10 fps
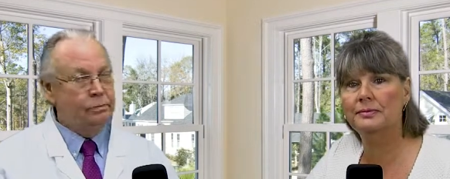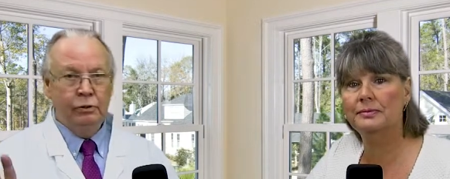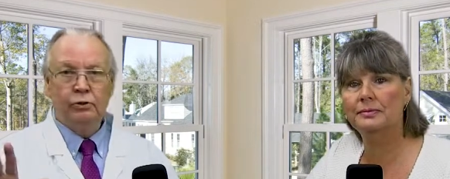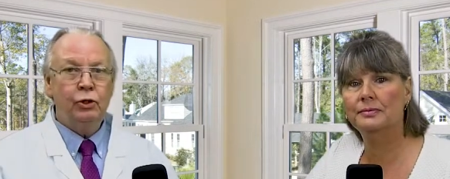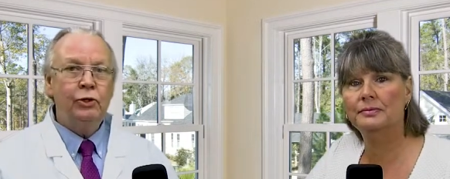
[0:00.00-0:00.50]

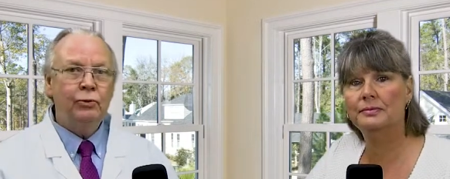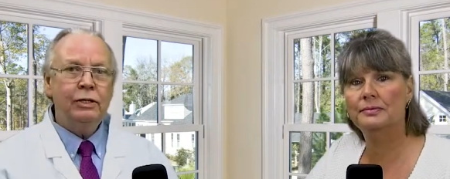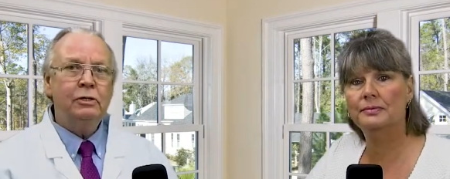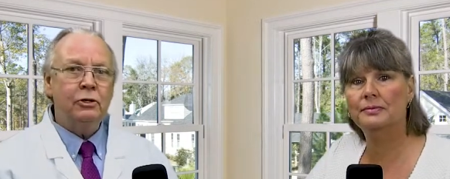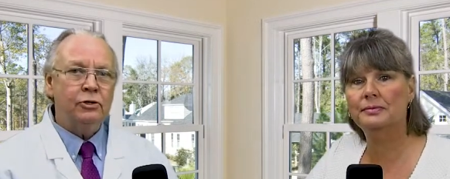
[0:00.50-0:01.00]
Speaker 1: do your
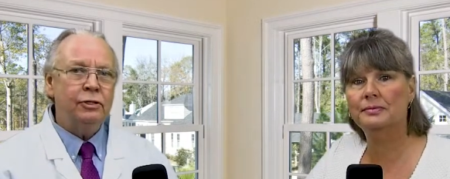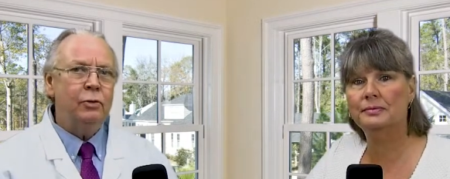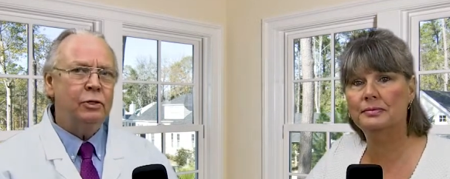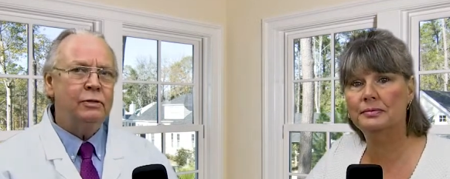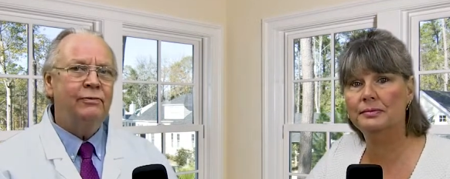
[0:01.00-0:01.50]
research. See
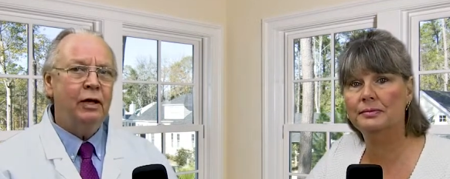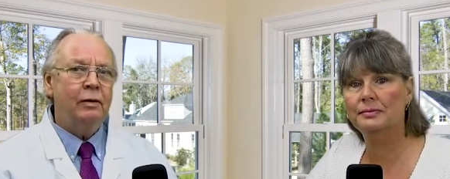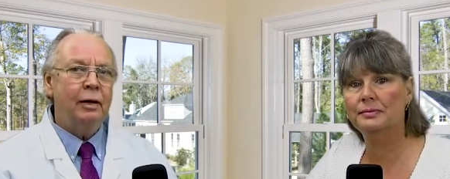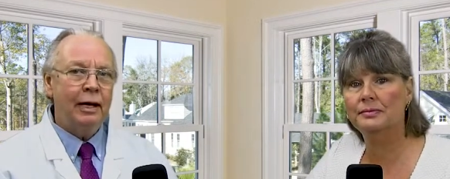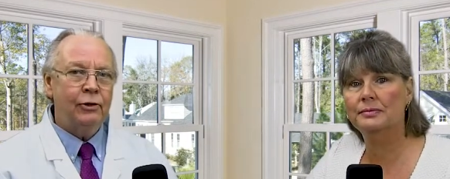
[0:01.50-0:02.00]
what's
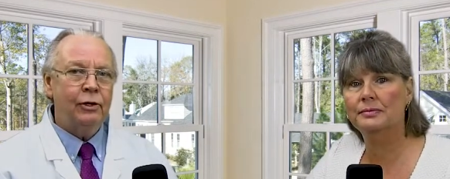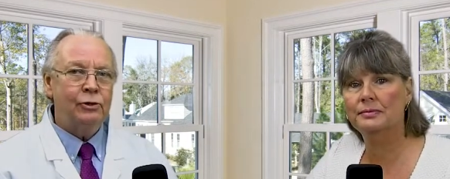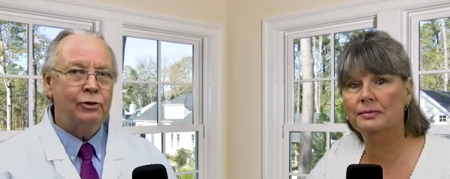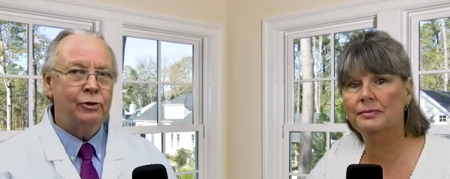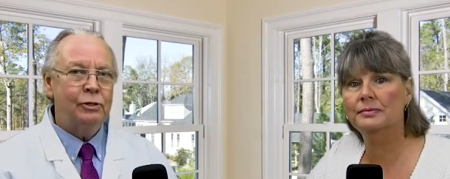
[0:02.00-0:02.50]
available out there.
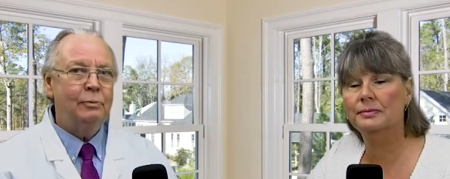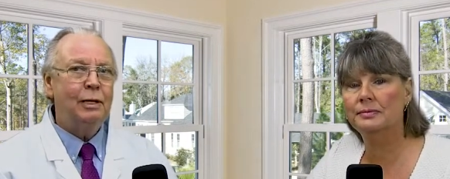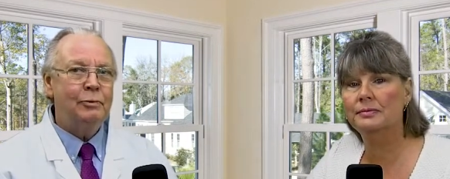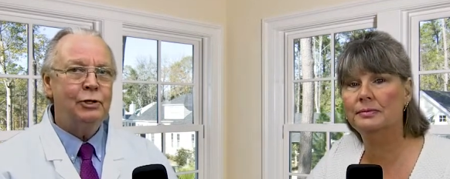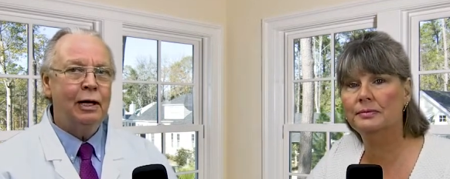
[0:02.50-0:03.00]
So
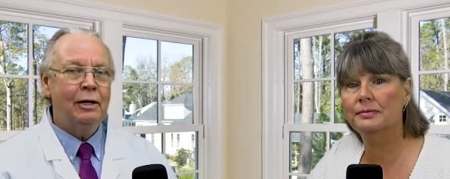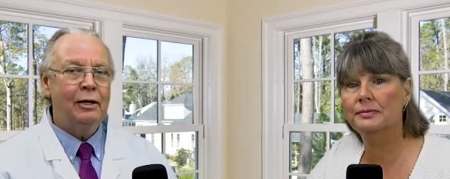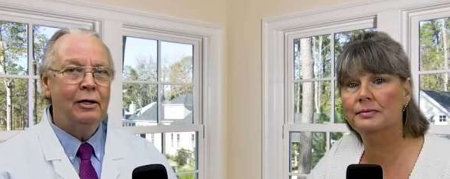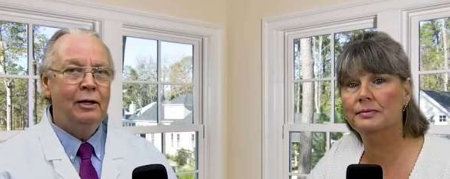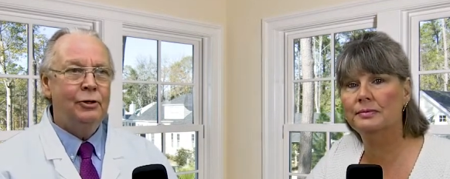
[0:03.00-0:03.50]
sometimes you
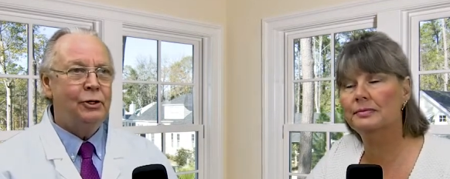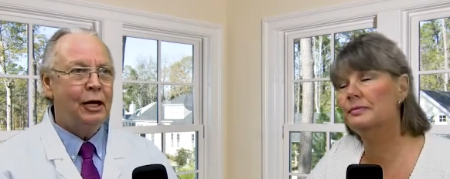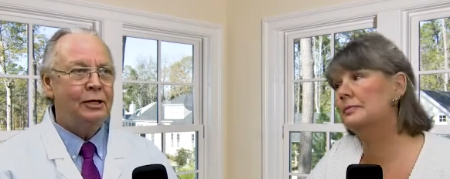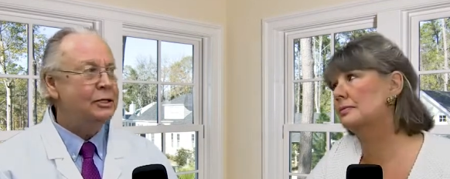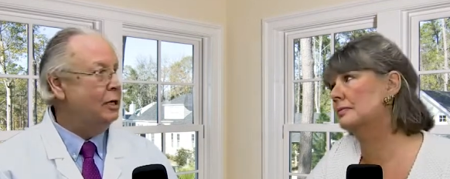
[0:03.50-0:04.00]
gotta you
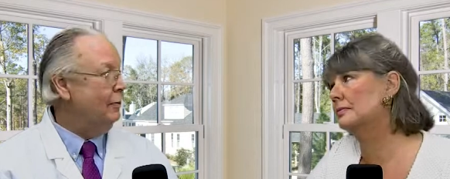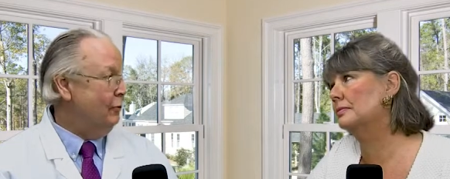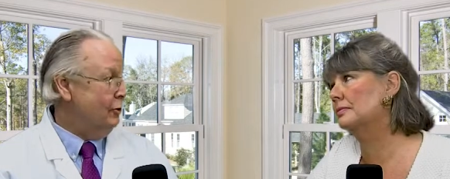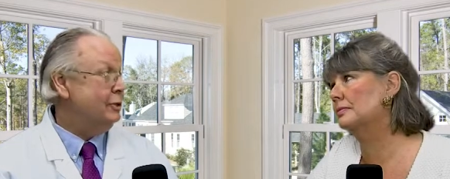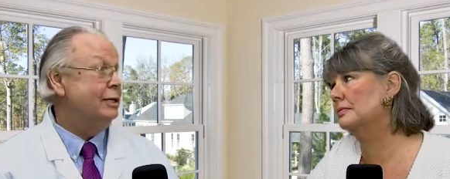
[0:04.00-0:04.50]
gotta stand up for
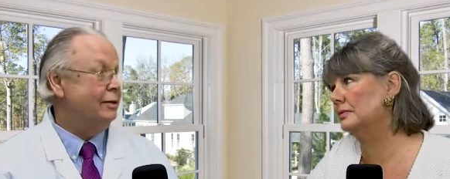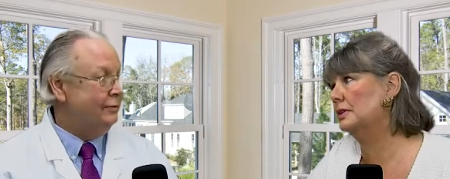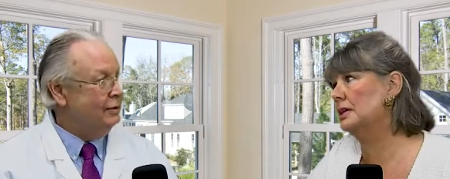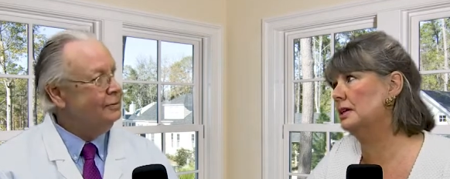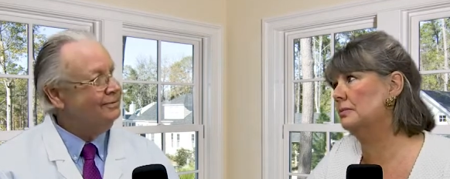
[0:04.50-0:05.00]
yourself.
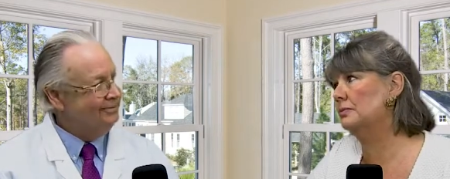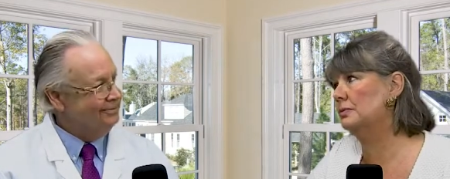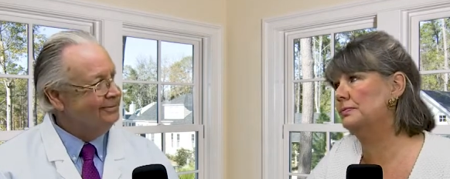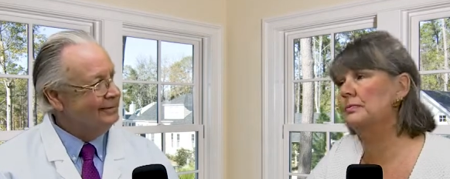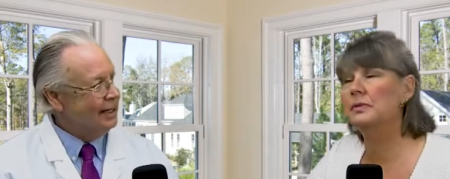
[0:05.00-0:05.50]
Yeah.
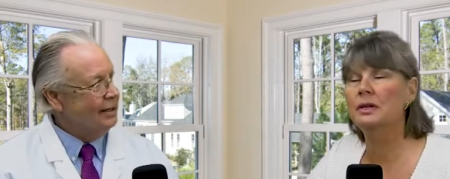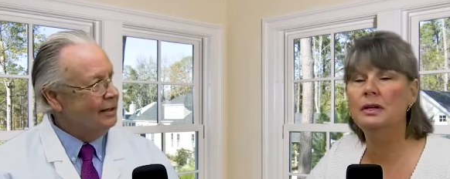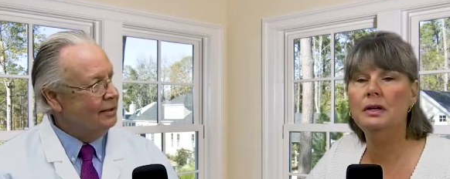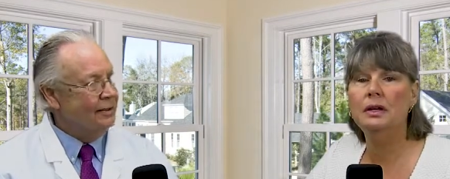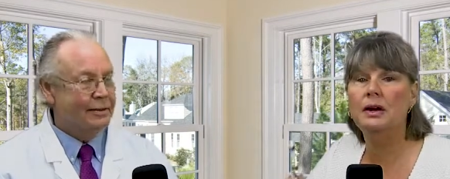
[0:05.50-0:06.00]
Speaker 2: yeah.
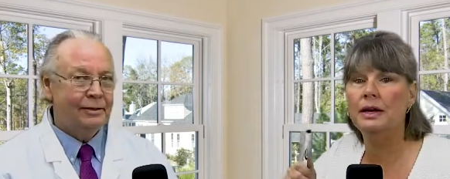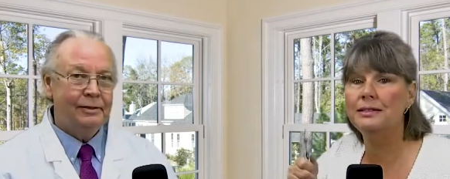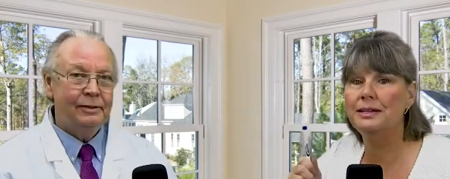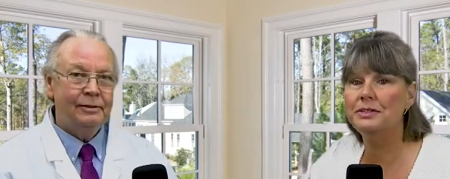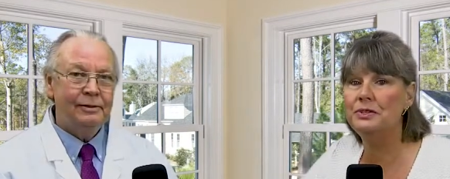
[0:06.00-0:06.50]
All right.
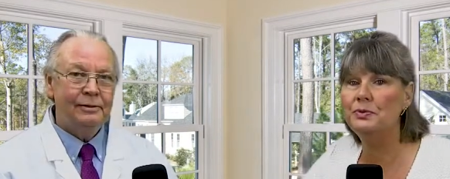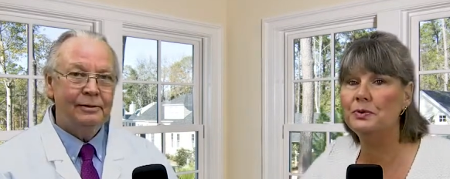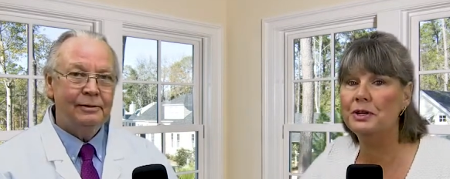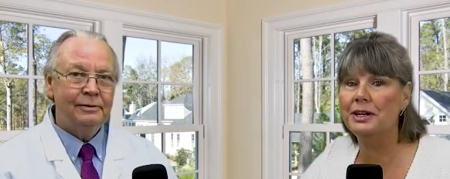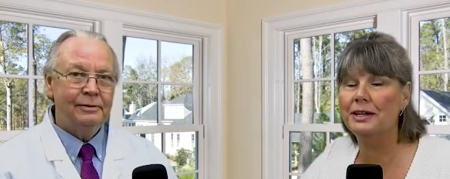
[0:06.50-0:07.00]
Stay tuned.
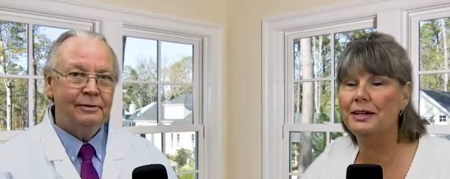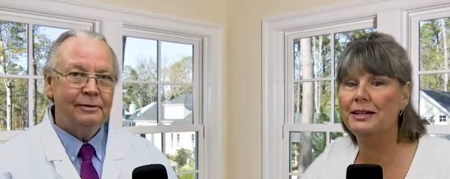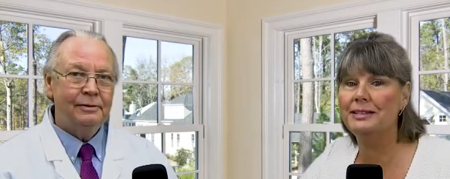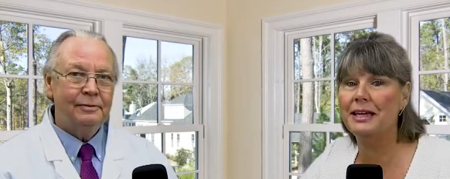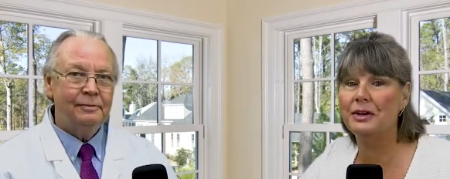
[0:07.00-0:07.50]
We're gonna
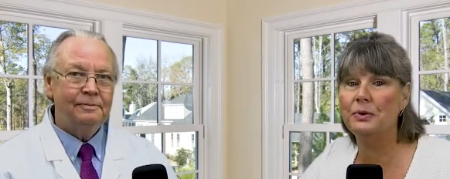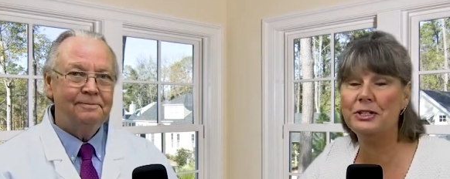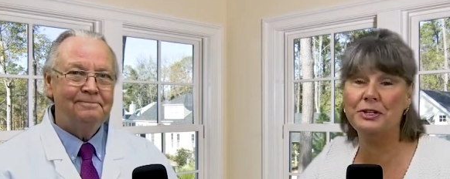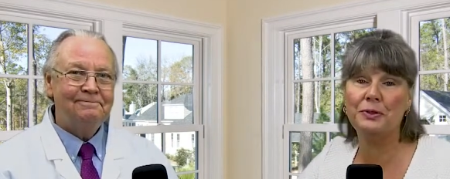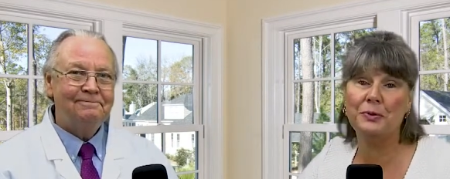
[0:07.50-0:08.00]
take a
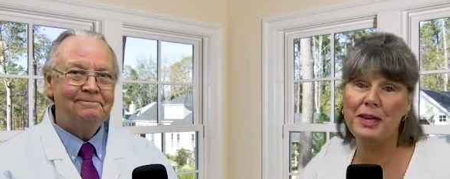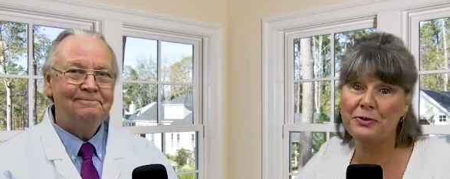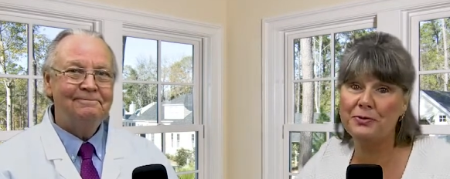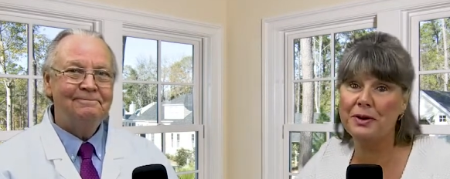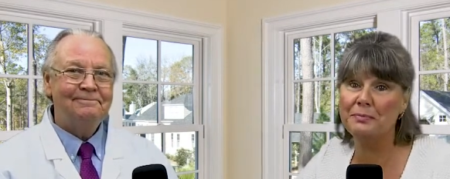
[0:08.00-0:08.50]
question of the week
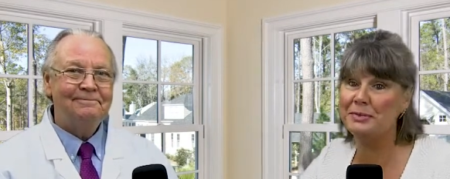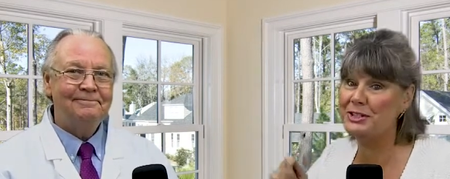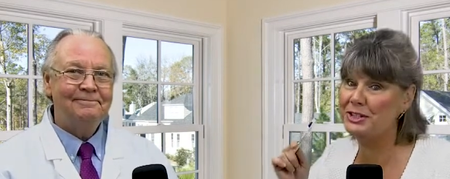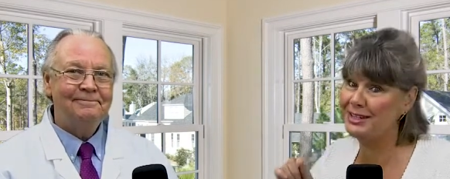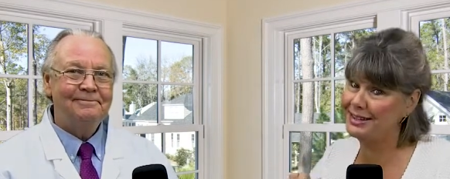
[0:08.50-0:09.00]
from
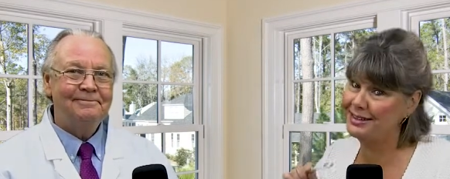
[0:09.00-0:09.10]
Michelle